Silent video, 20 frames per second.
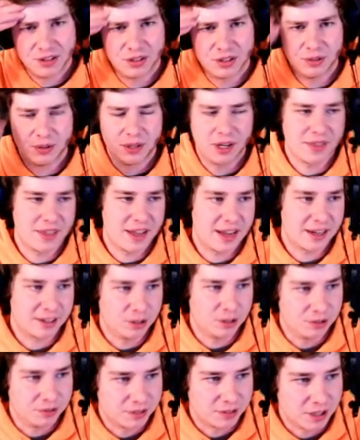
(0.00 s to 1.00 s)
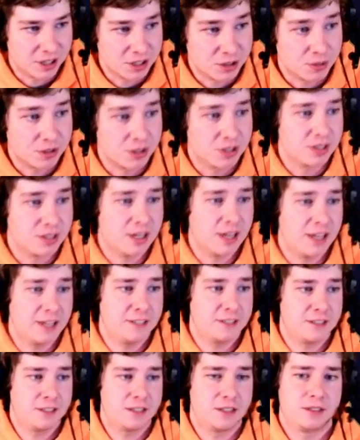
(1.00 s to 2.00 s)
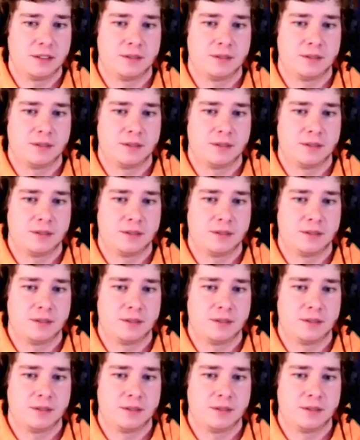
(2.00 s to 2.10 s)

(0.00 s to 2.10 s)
so we got that going for us, which is nice.